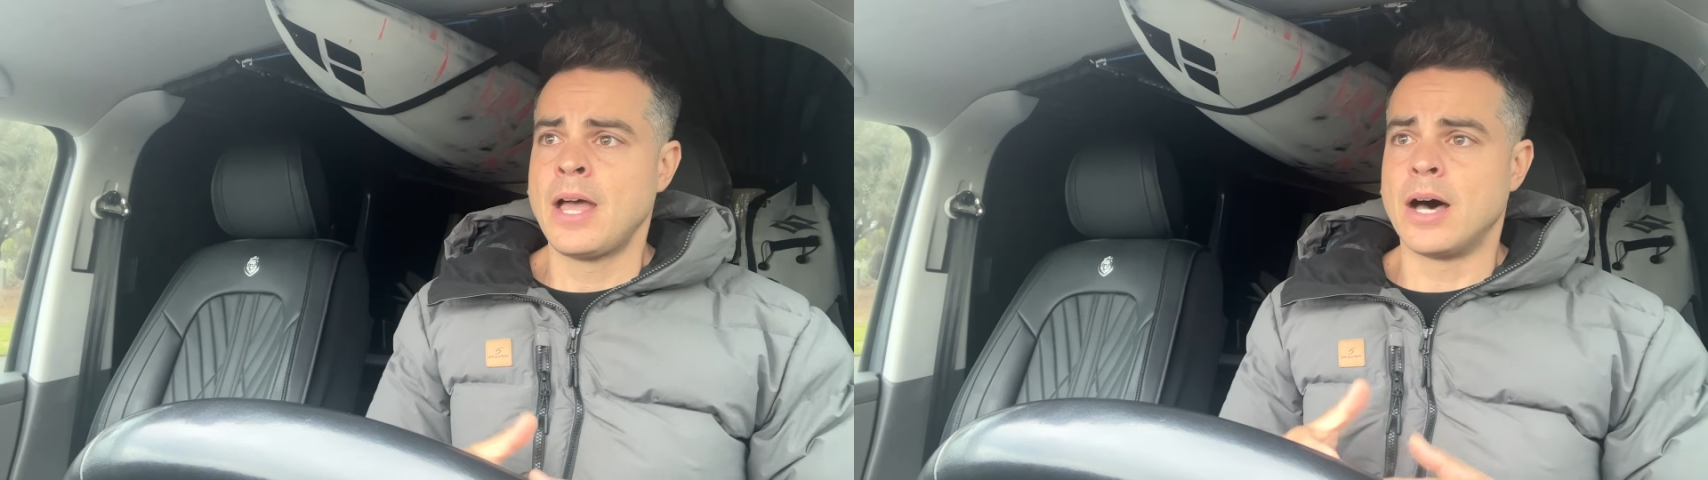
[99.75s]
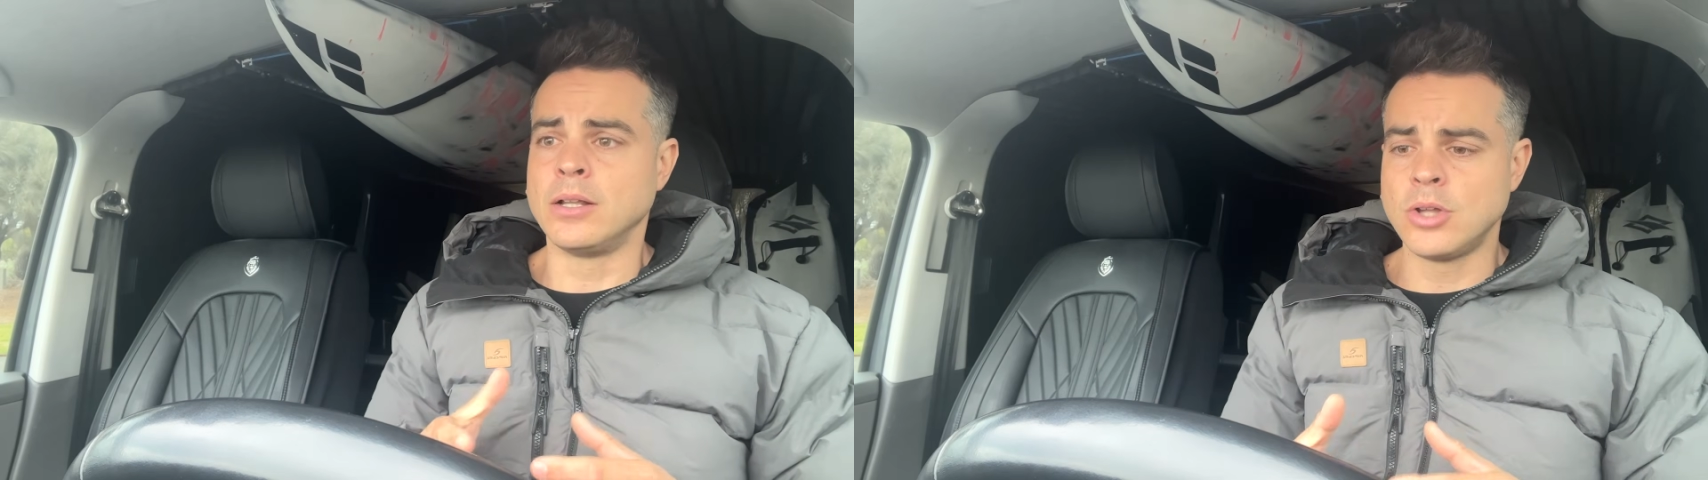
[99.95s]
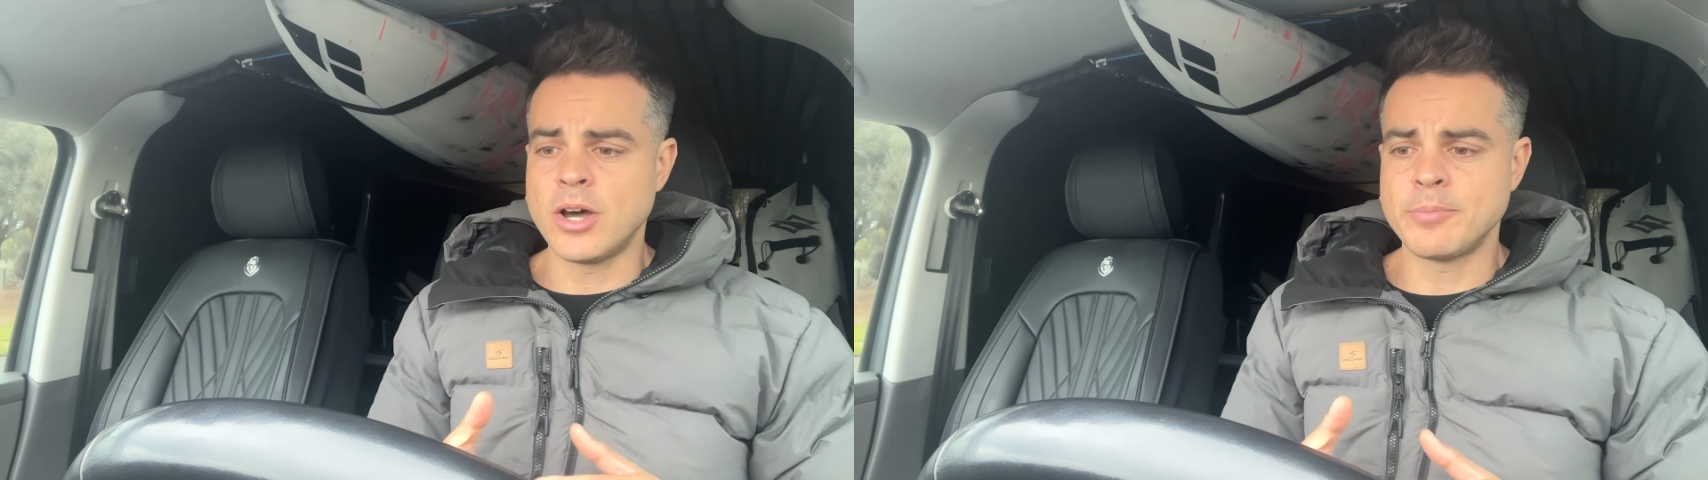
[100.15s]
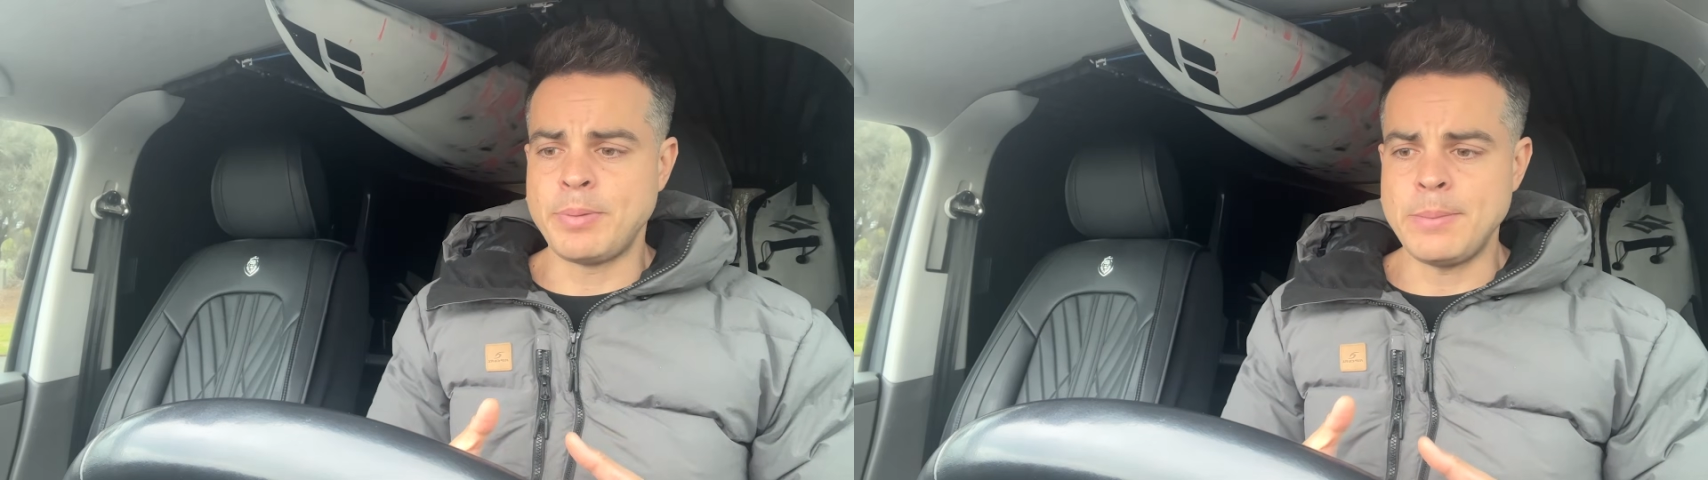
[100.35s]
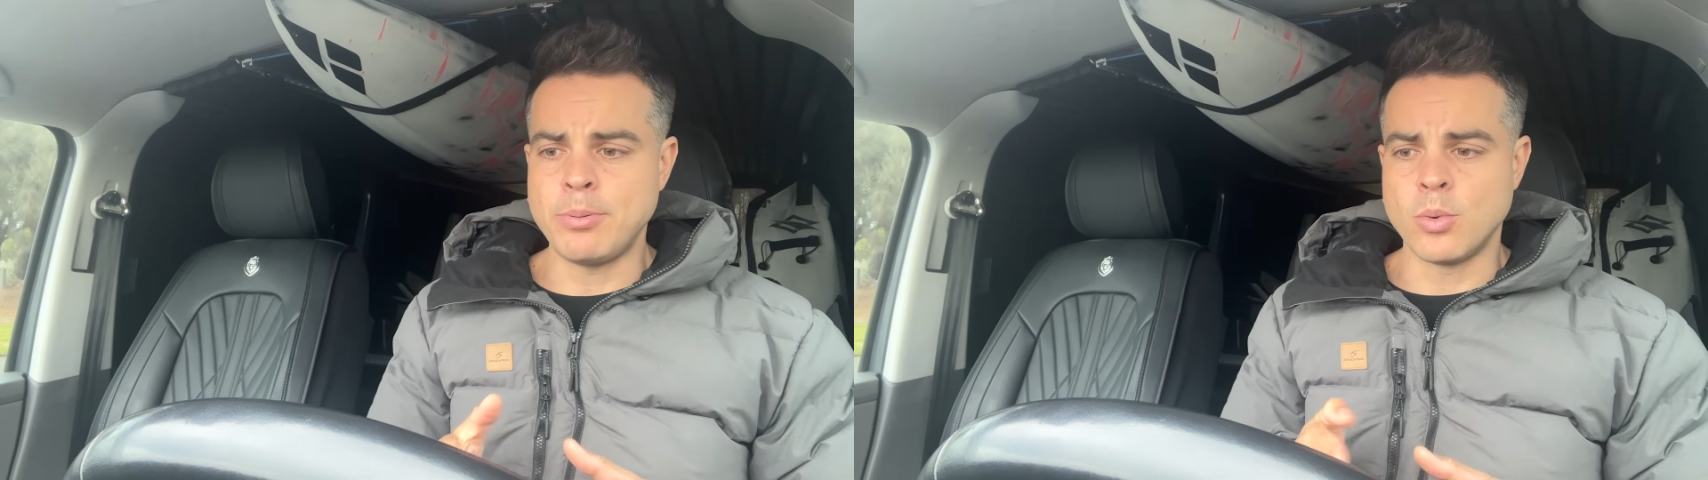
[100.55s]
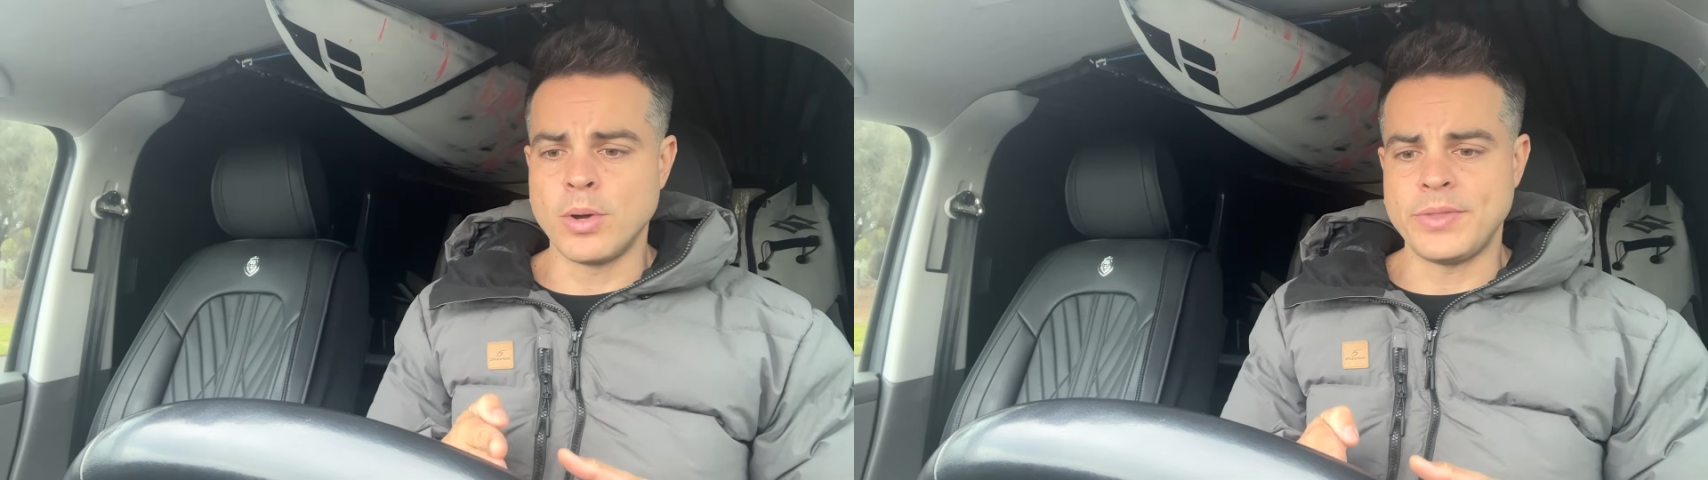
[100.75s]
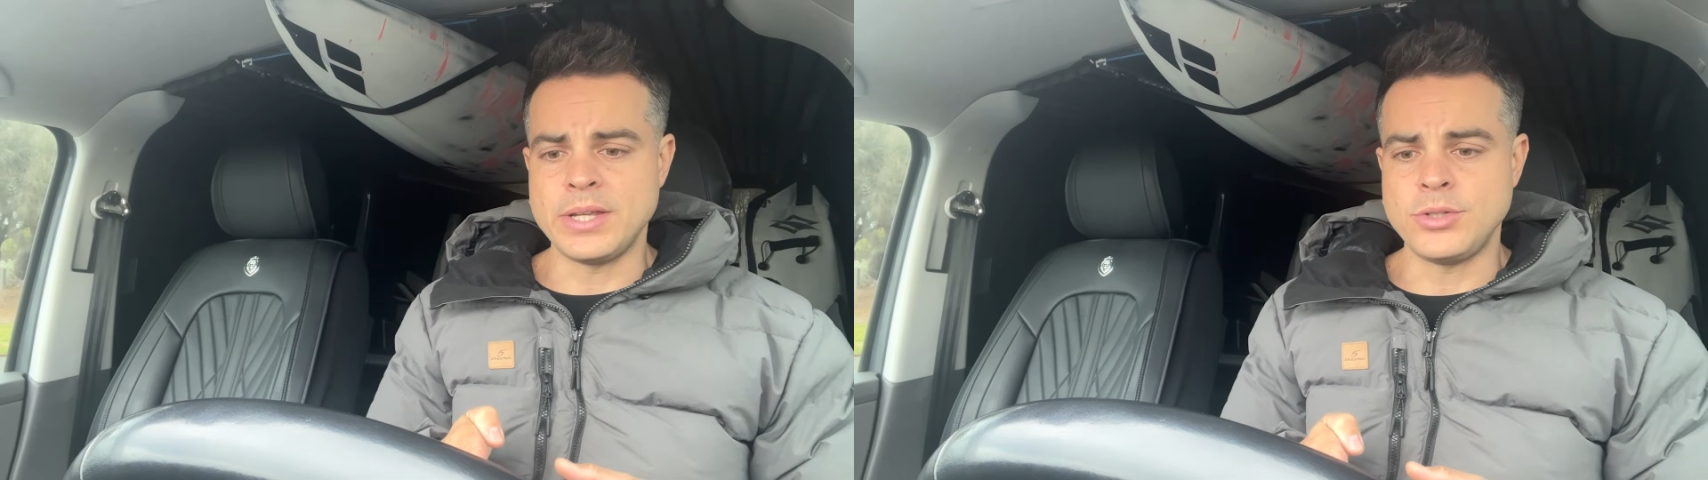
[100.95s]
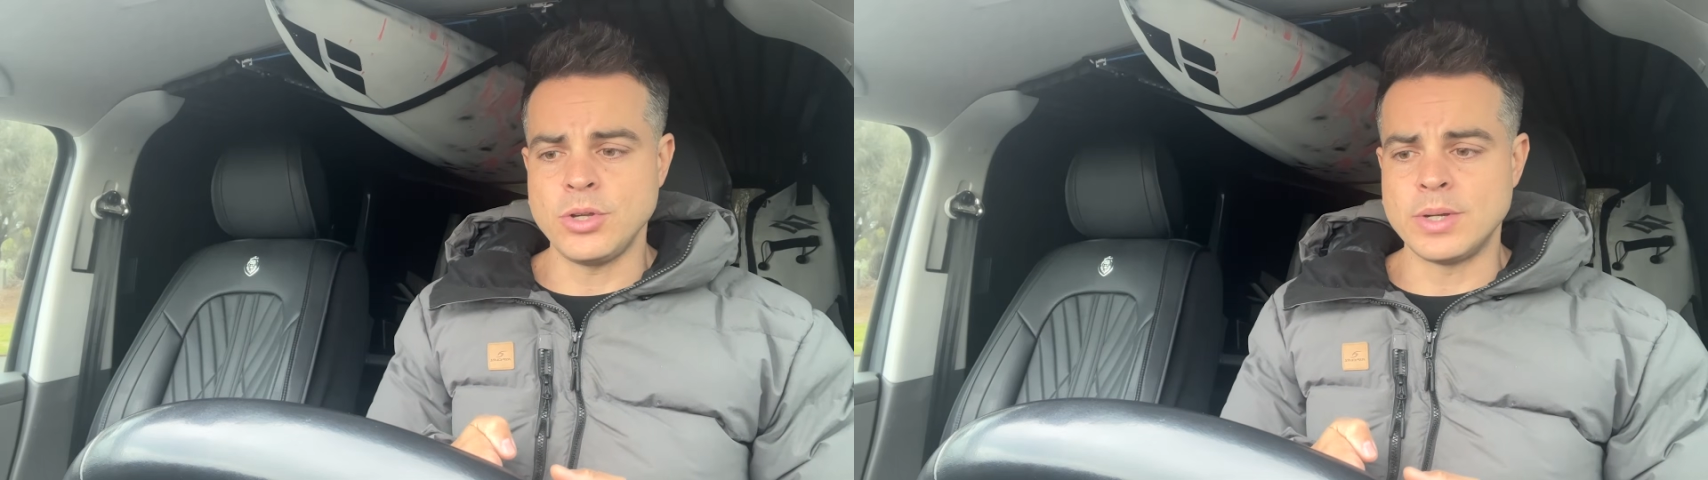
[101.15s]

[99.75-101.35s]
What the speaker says: A lot of people, what they do